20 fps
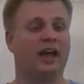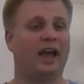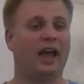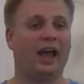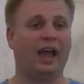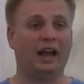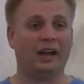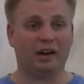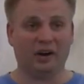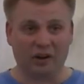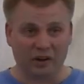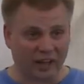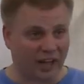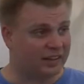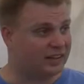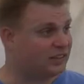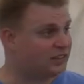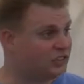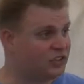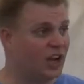And, or
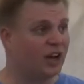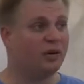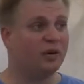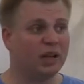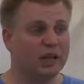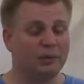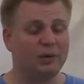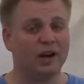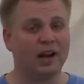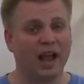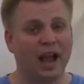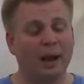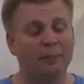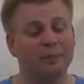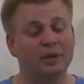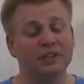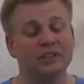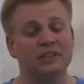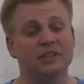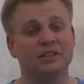that's generally what
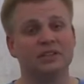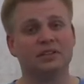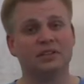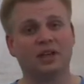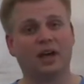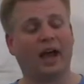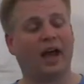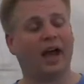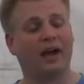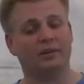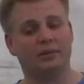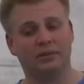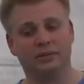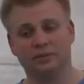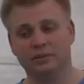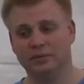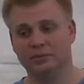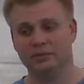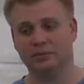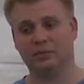happens uh,
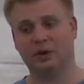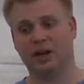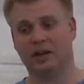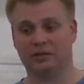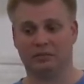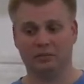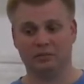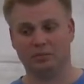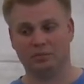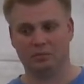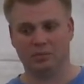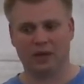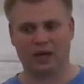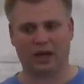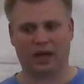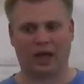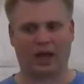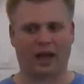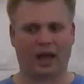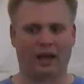when
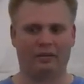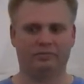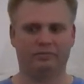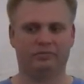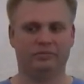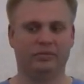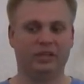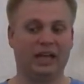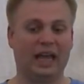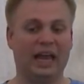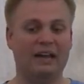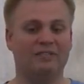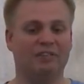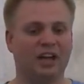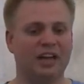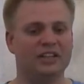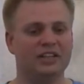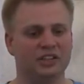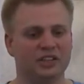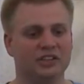uh,
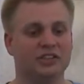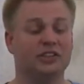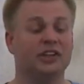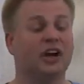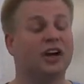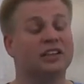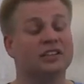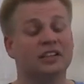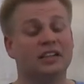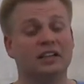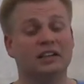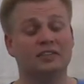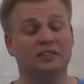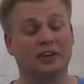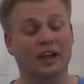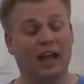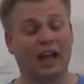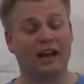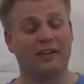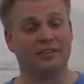inflation starts at
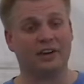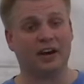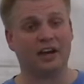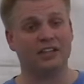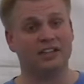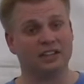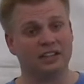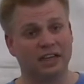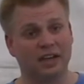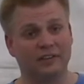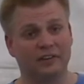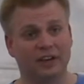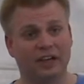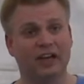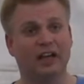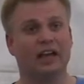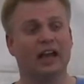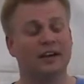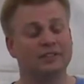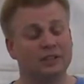a, at a very
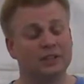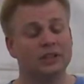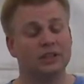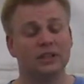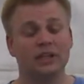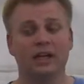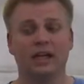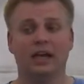significant level,